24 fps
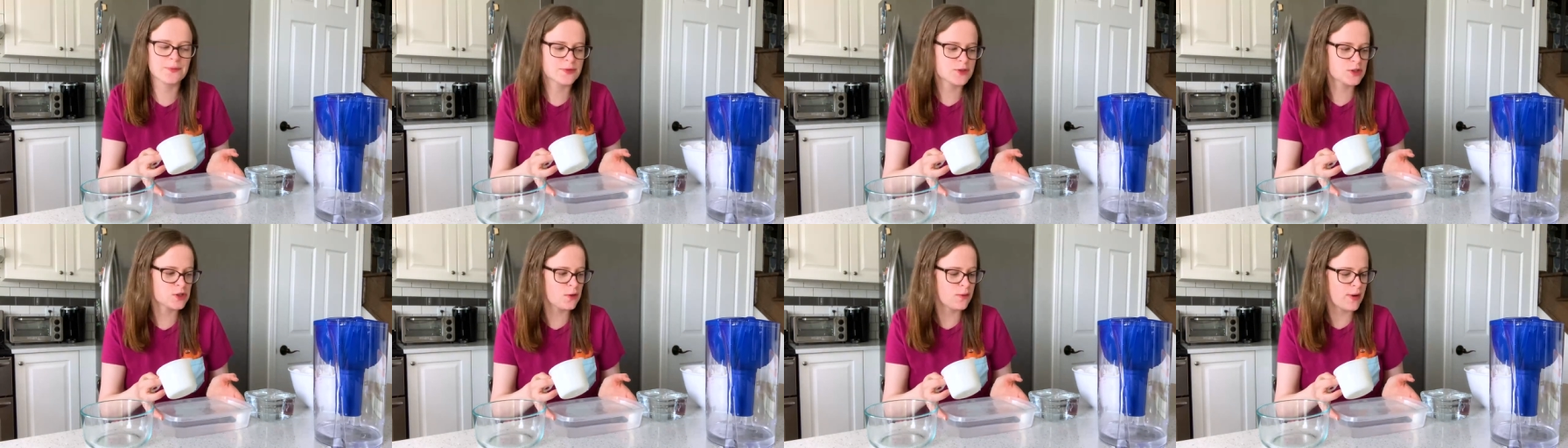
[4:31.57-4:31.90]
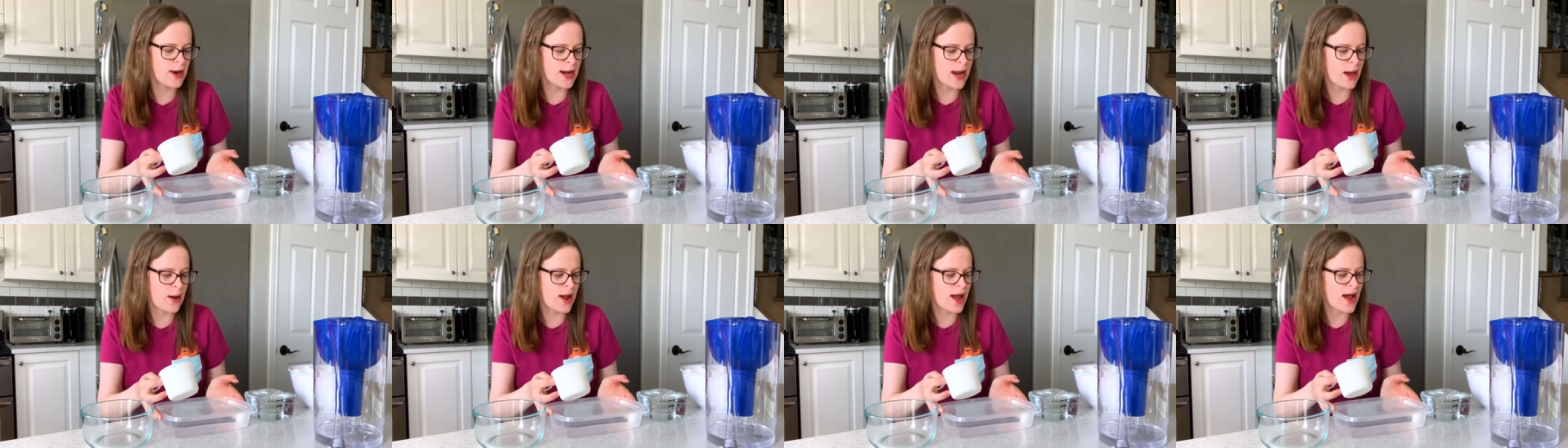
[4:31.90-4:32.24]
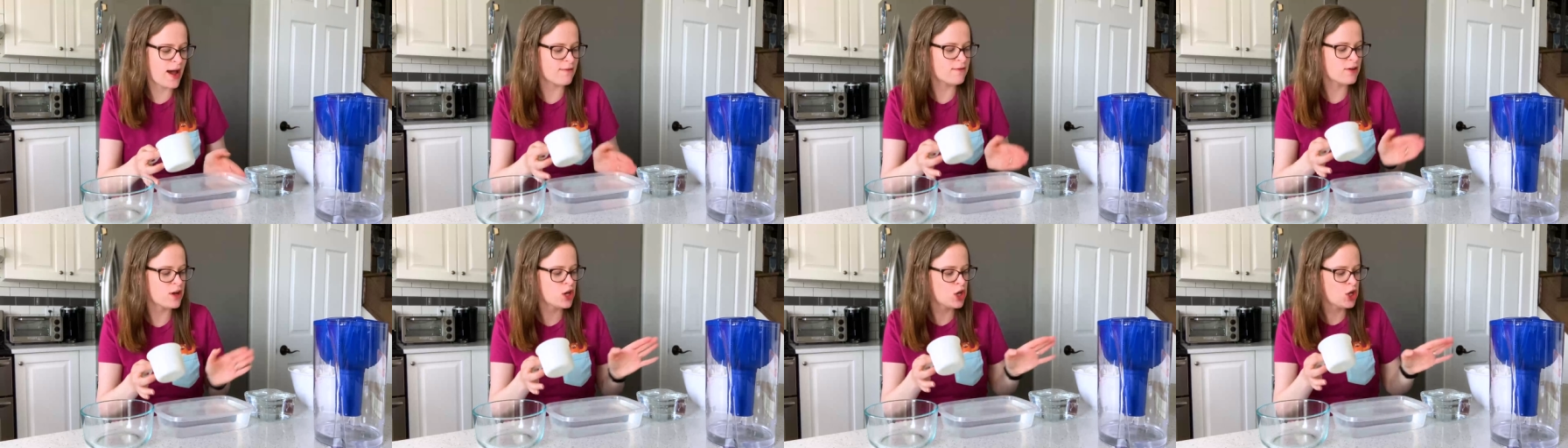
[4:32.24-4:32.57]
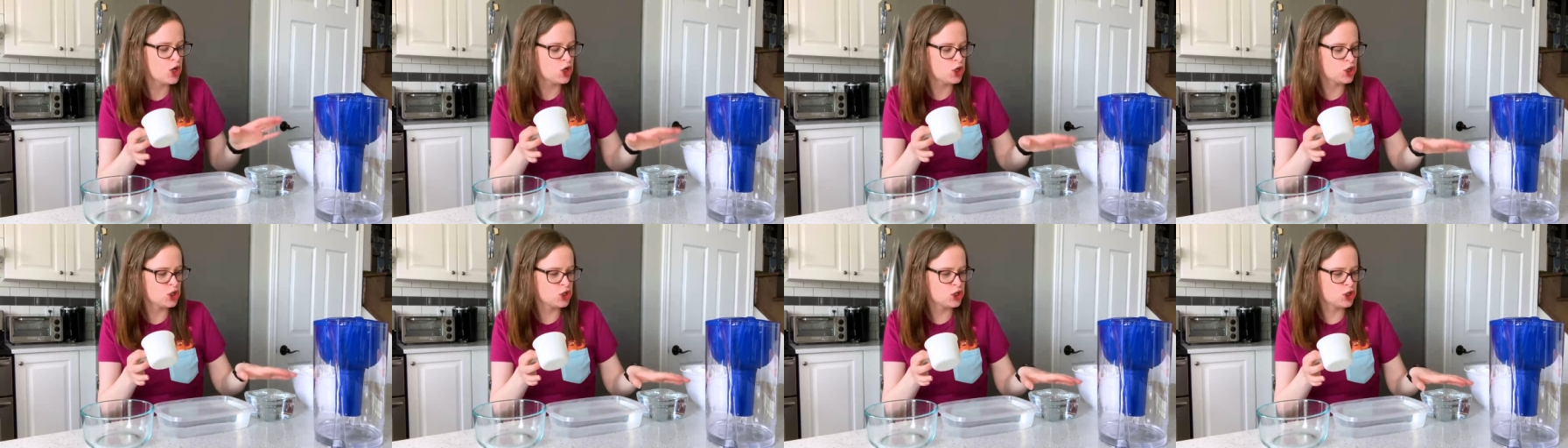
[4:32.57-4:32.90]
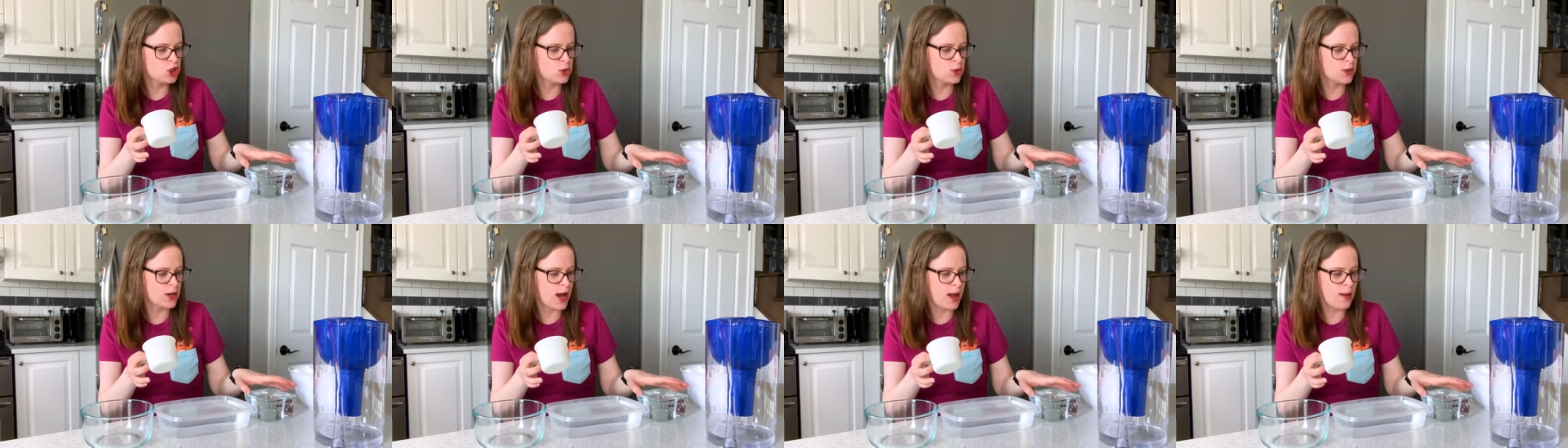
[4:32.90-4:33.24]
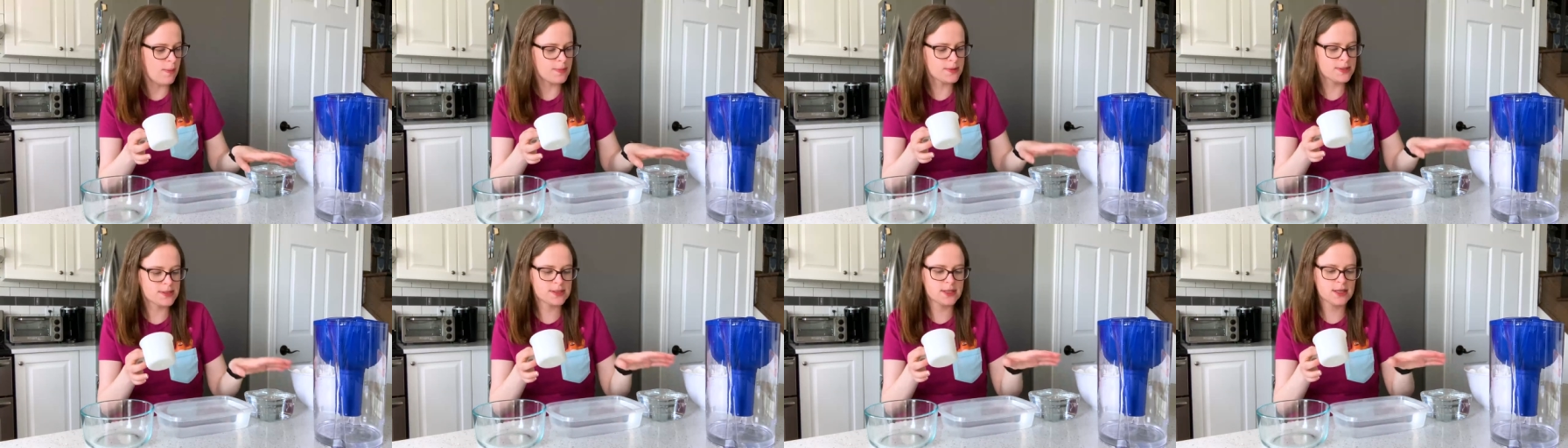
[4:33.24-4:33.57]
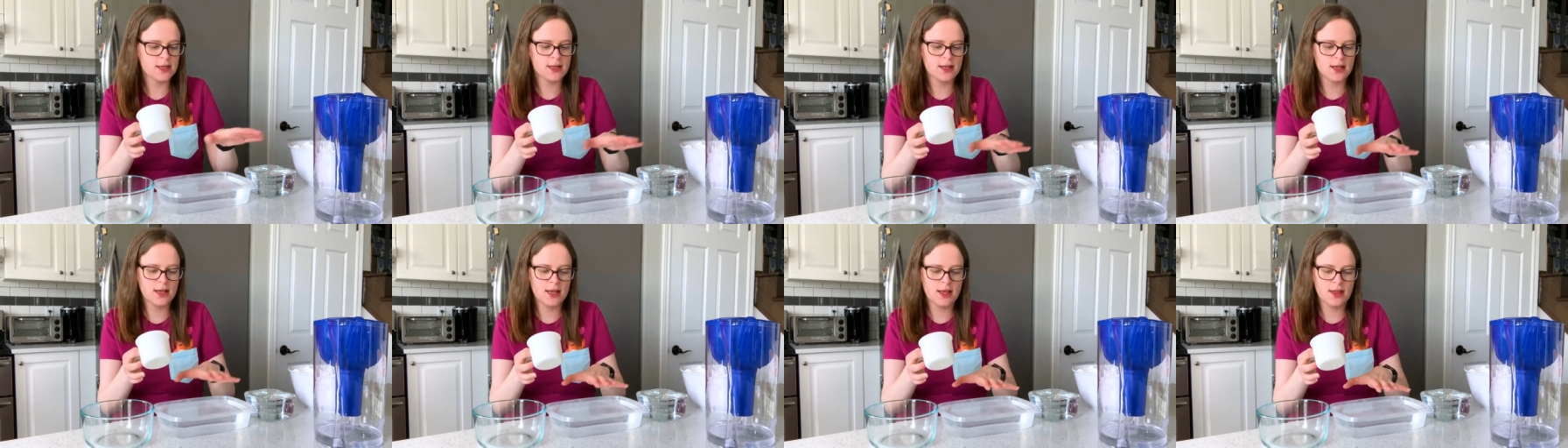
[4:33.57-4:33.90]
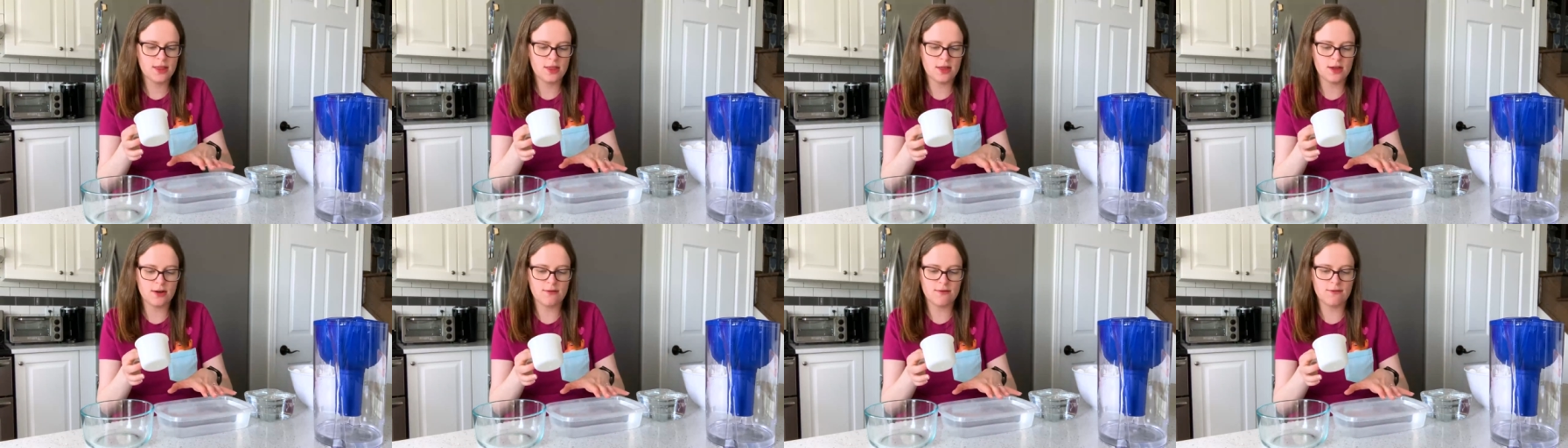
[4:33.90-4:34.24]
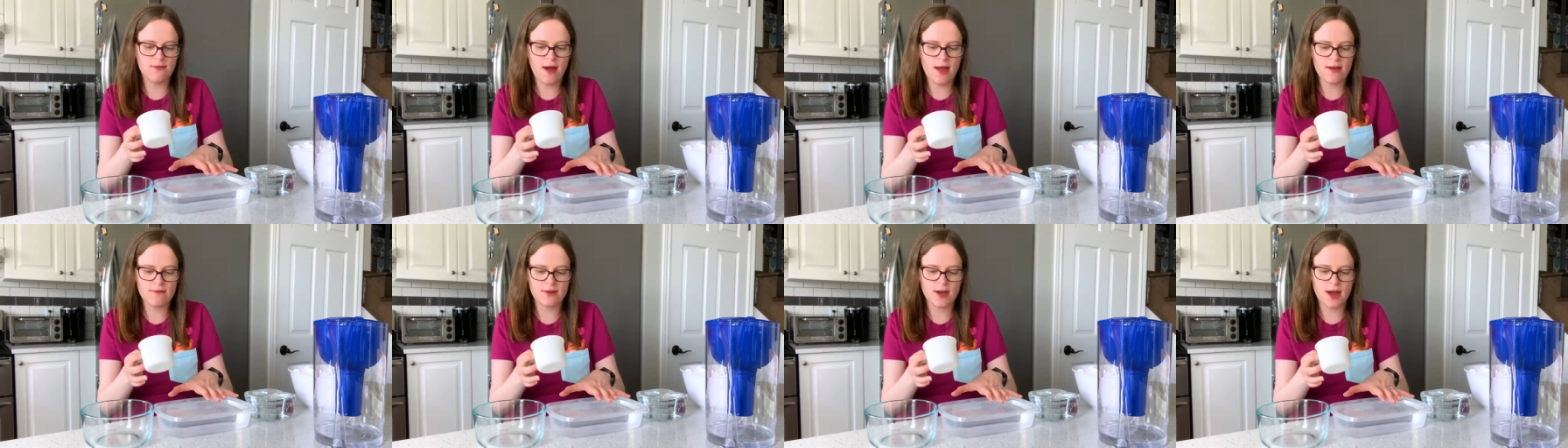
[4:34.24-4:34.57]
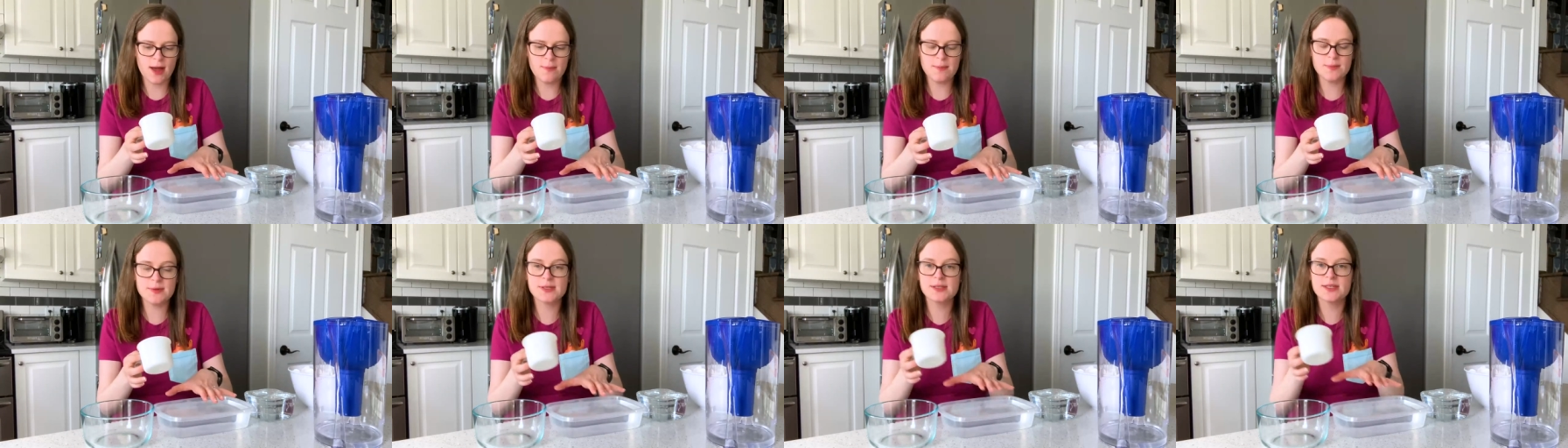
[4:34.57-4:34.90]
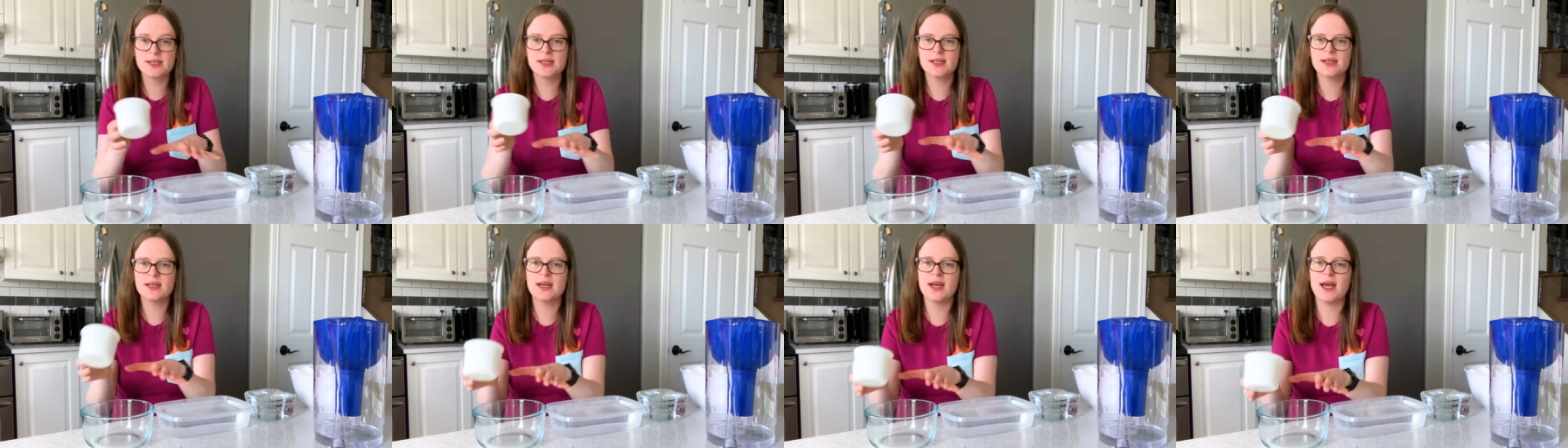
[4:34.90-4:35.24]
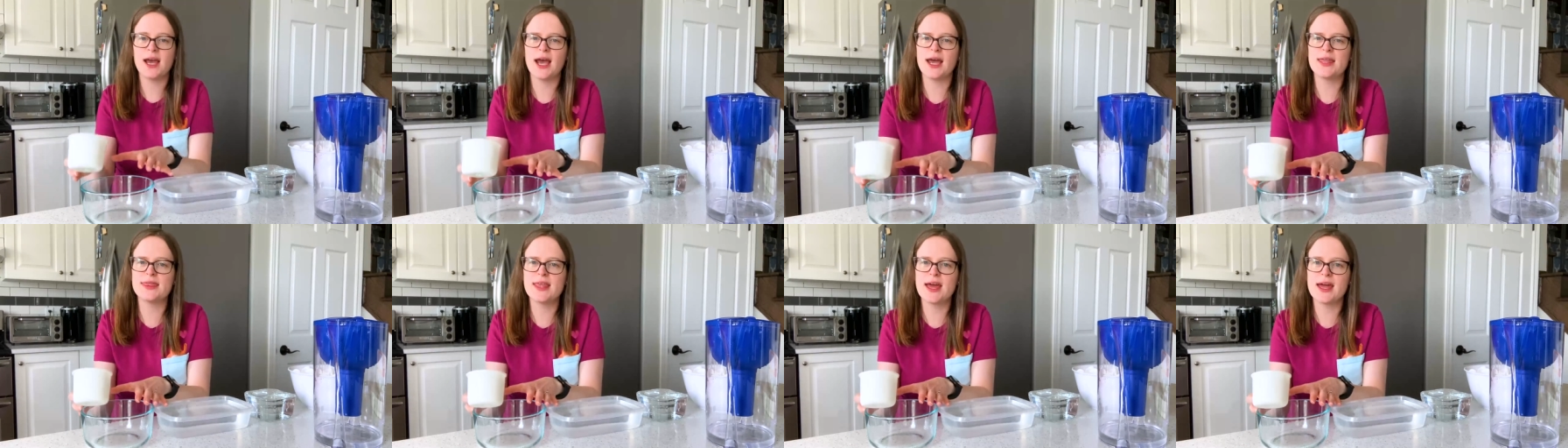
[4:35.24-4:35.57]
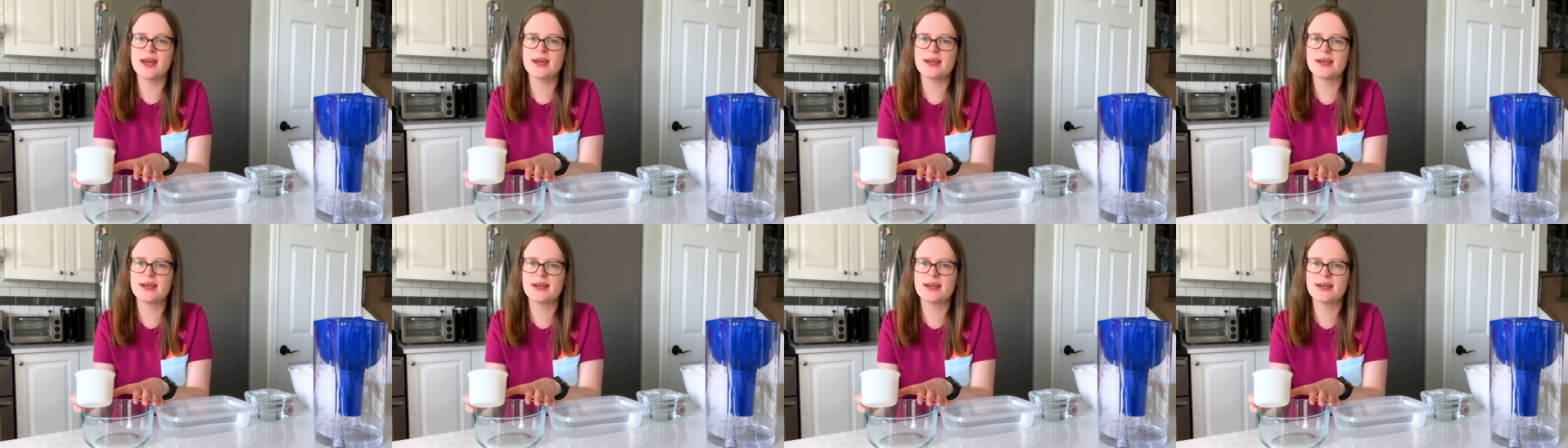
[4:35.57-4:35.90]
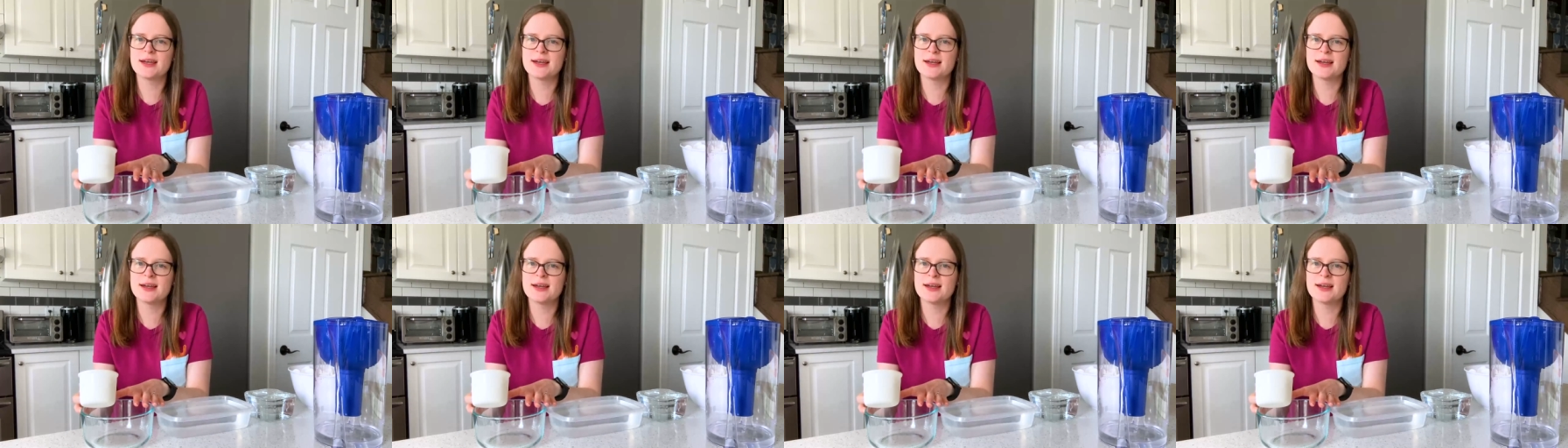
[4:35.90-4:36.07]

So right now I have two cups, then five cups, and then